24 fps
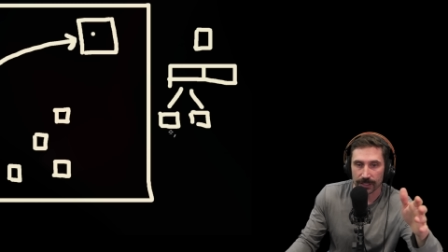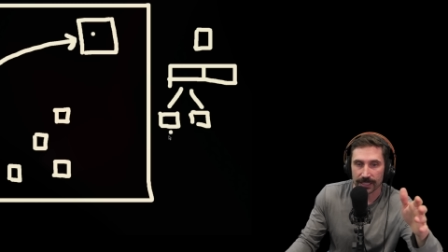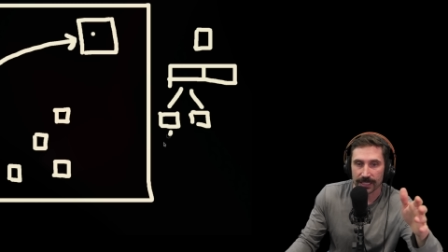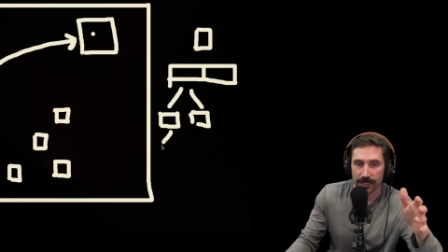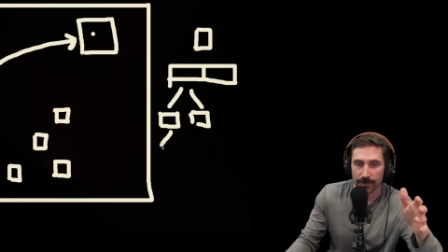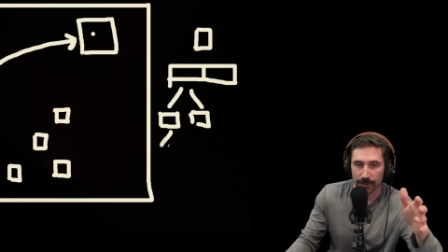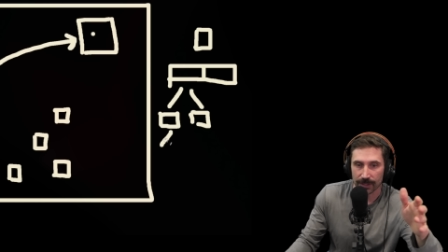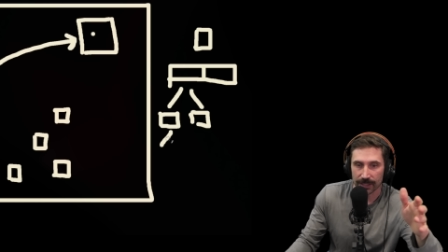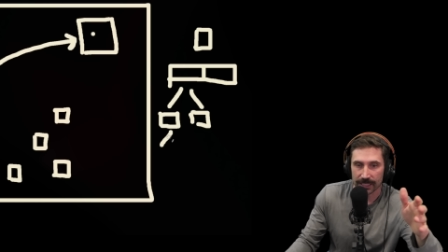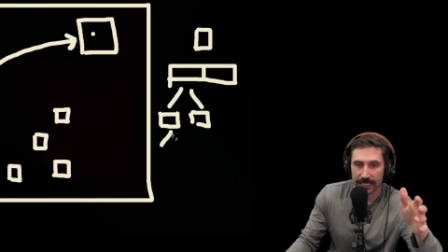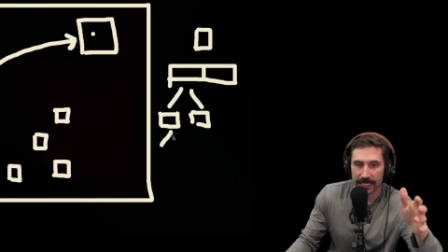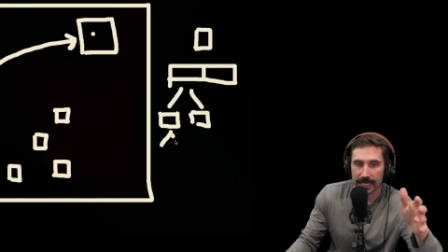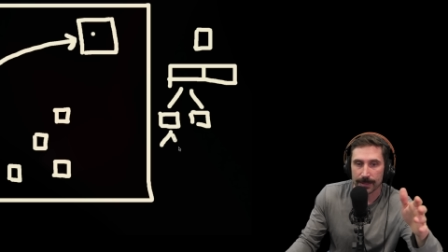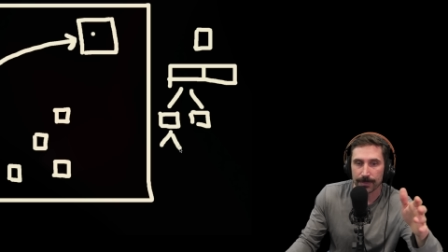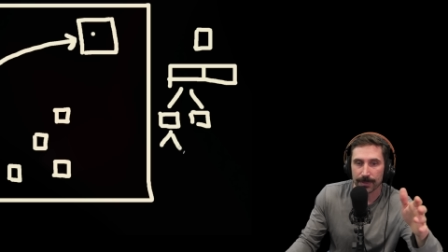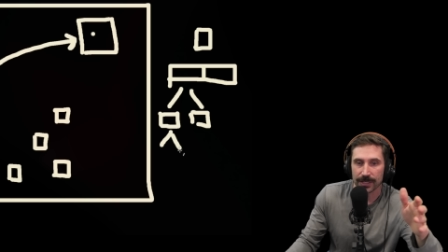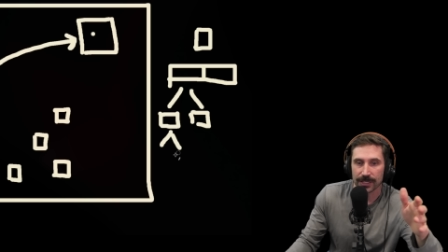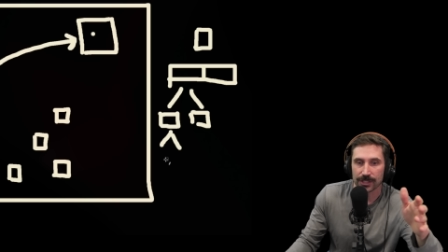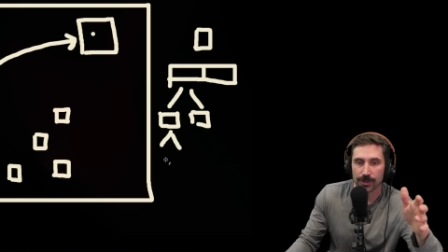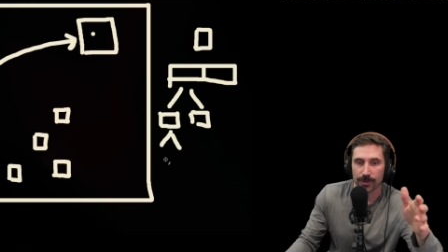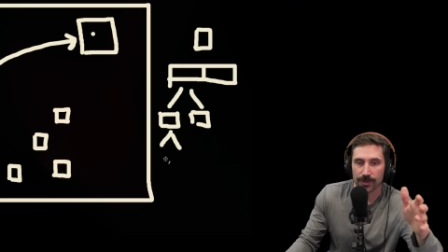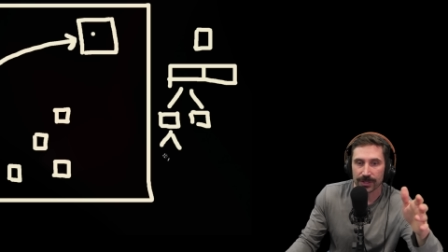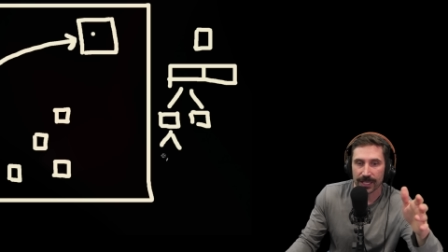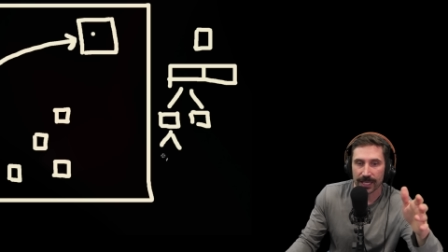and then we're going to keep
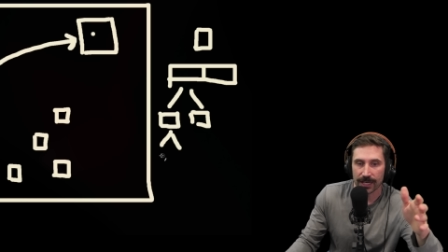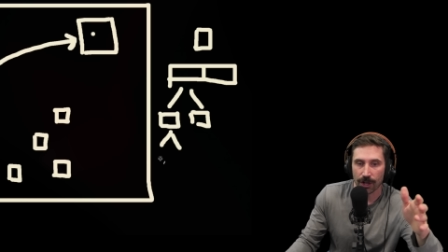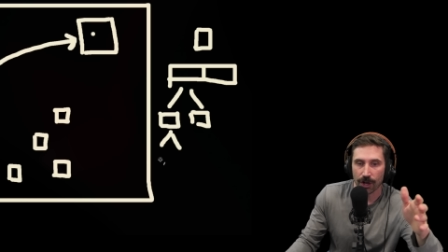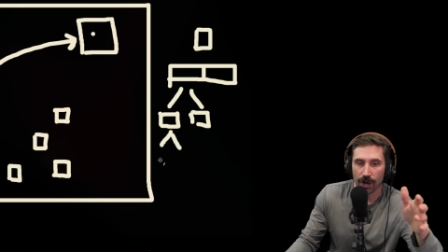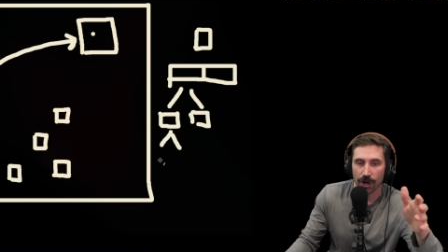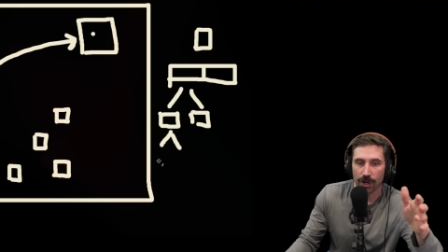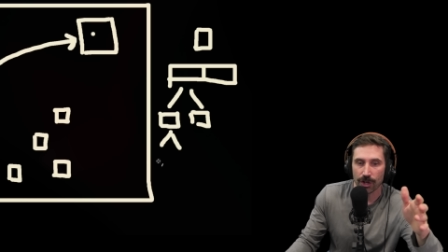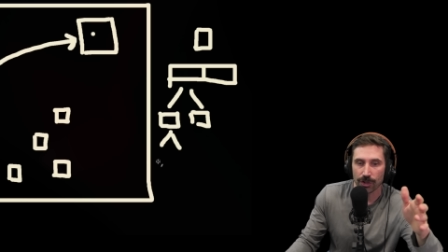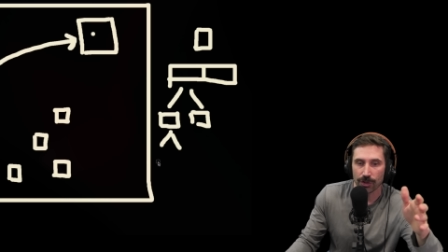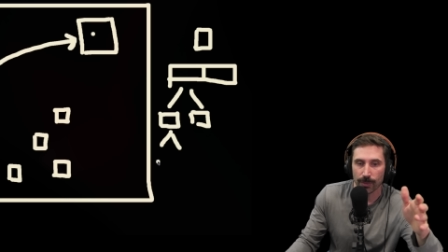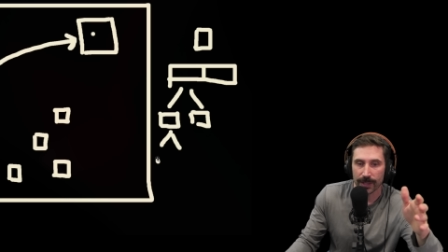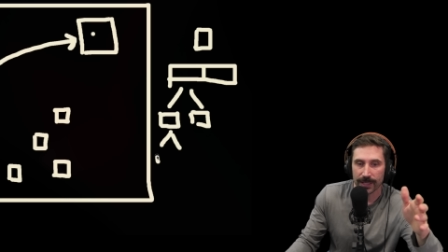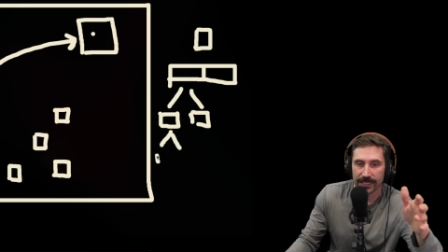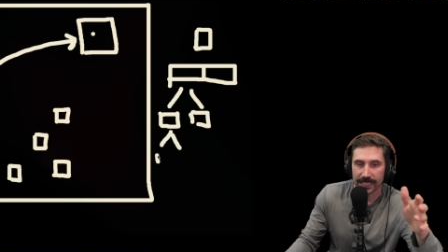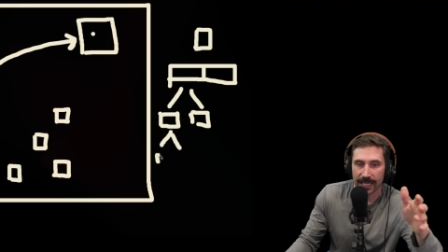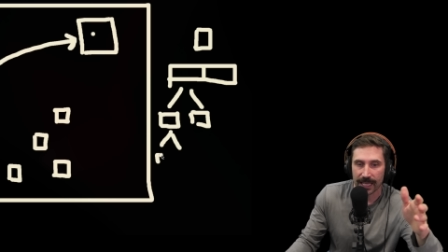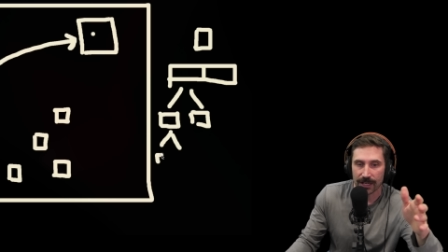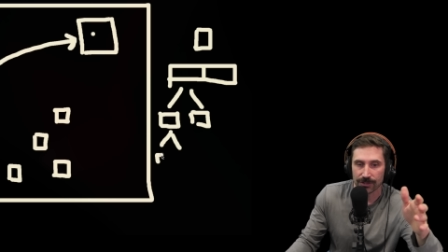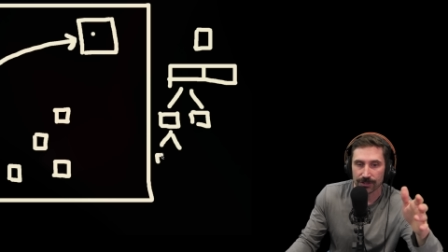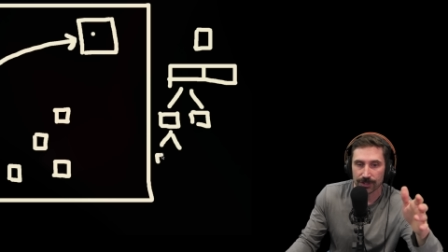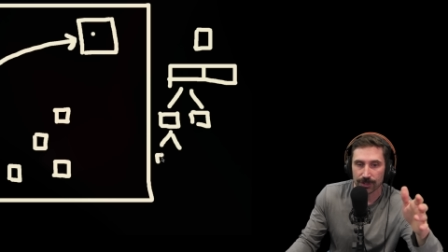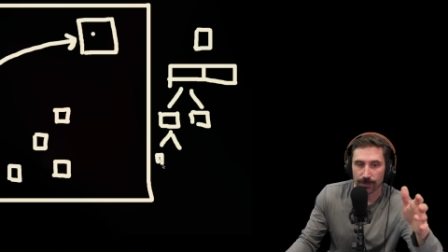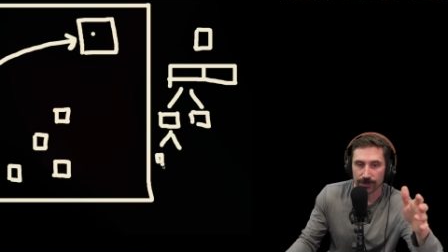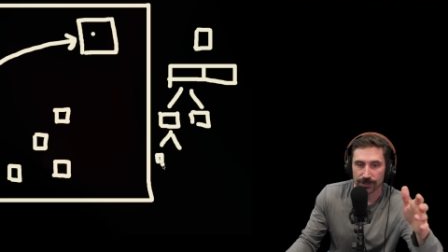on doing that all the way
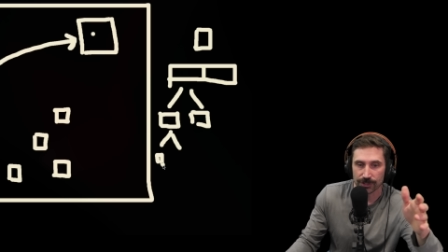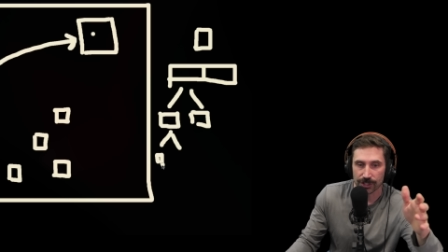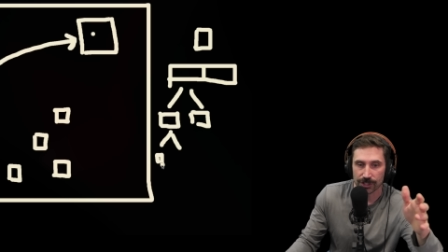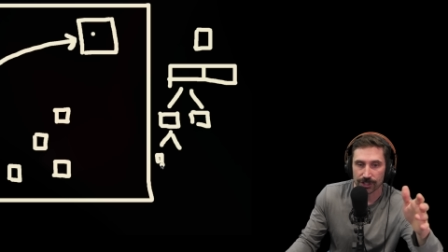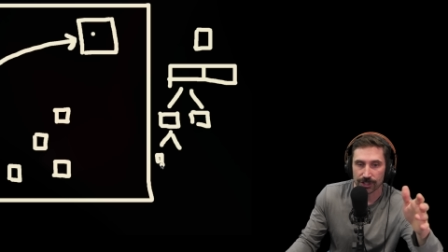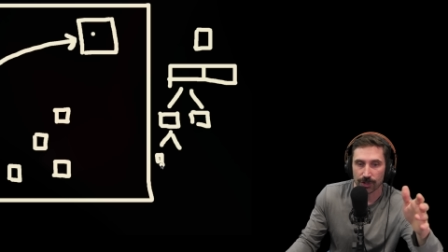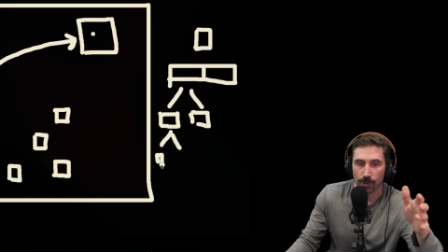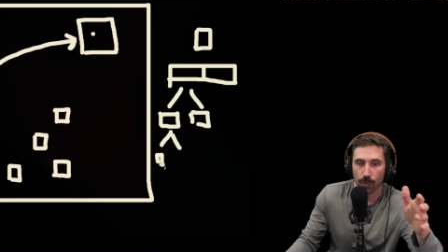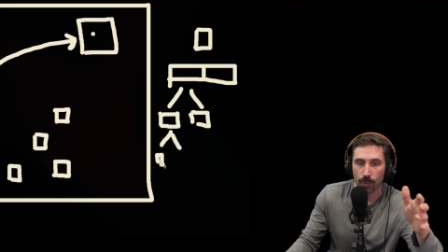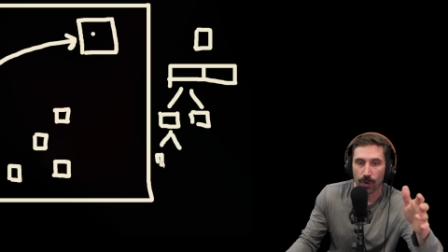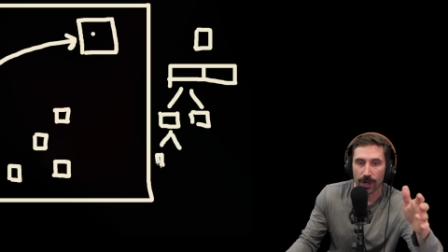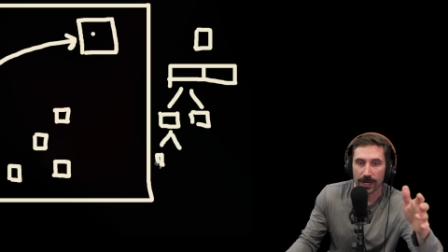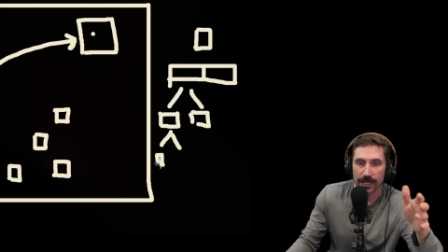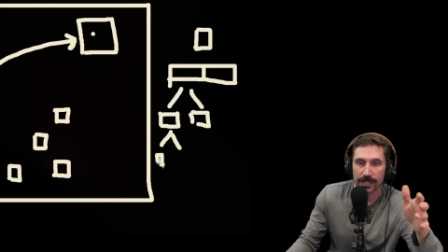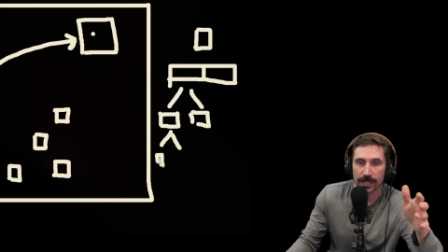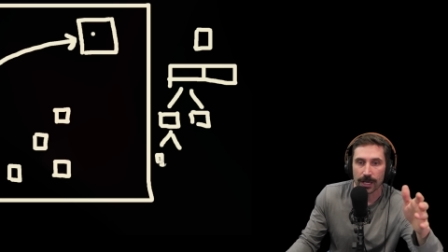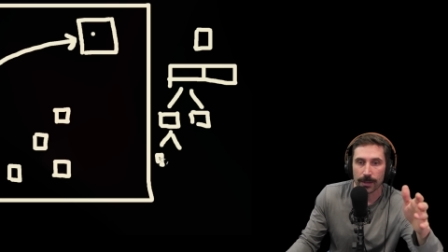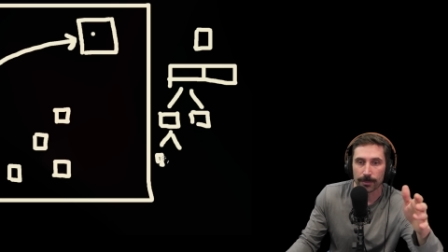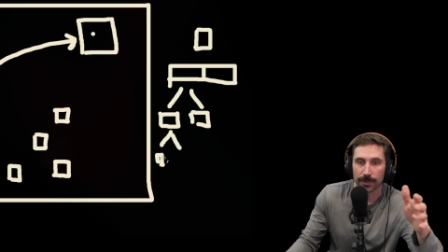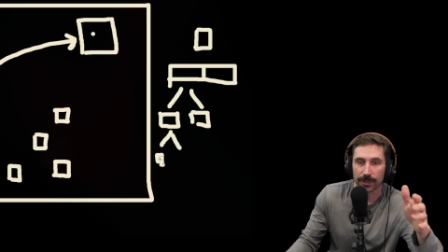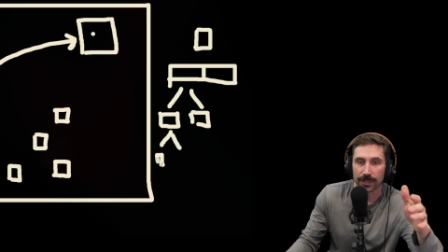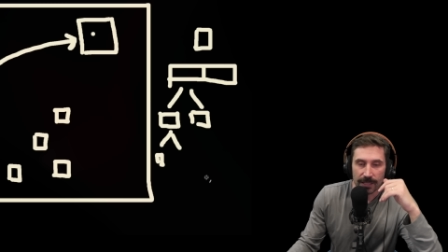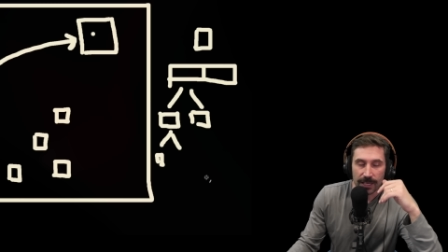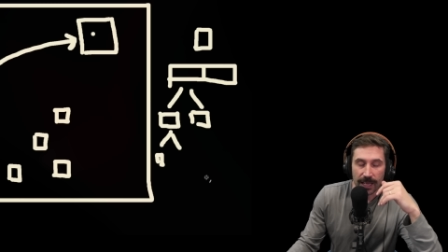down to we're just to one
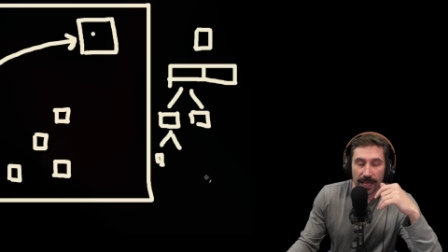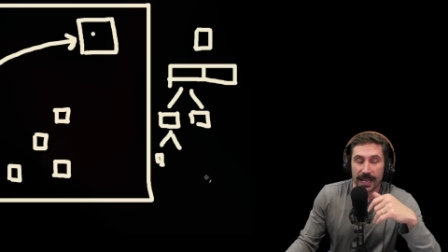number